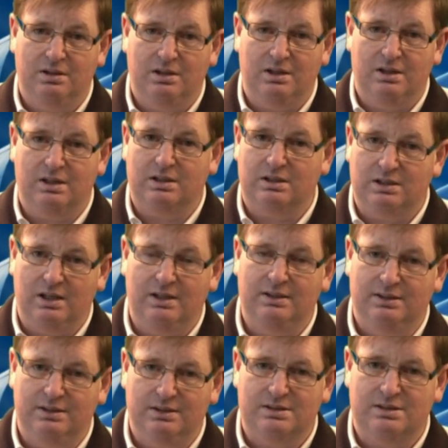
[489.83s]
And I could tell
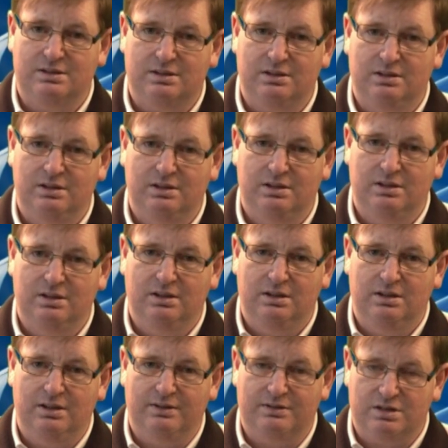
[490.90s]
you this,
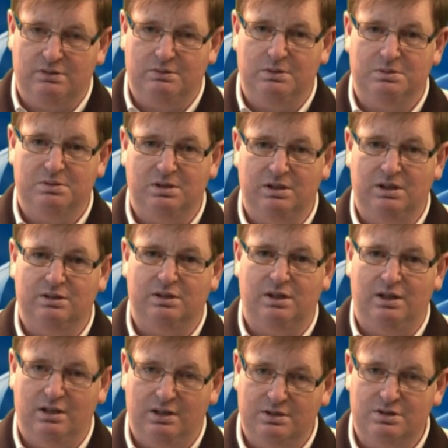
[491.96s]
if someone could get
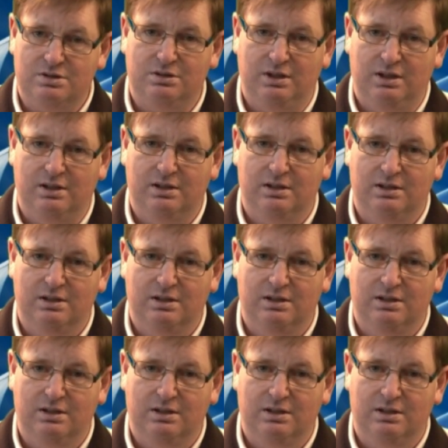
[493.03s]
their hands on you,